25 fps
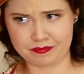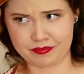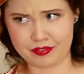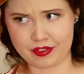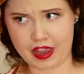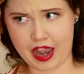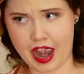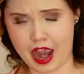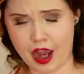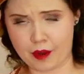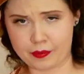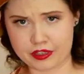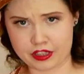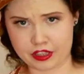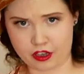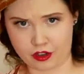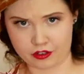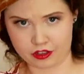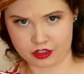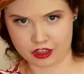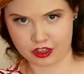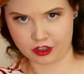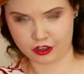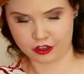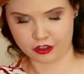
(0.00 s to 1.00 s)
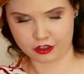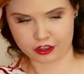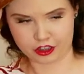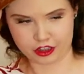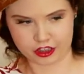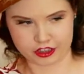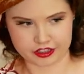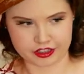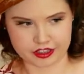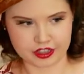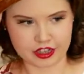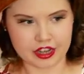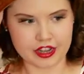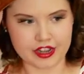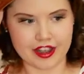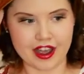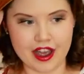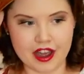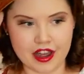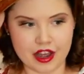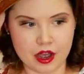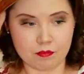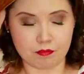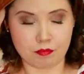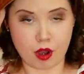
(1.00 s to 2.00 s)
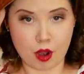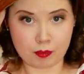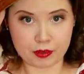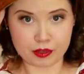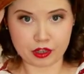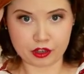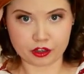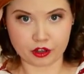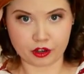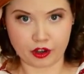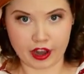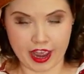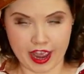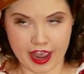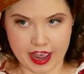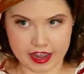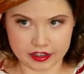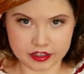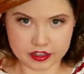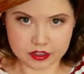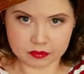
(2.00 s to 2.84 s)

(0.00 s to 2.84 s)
how it's going to look, just pop it on your head.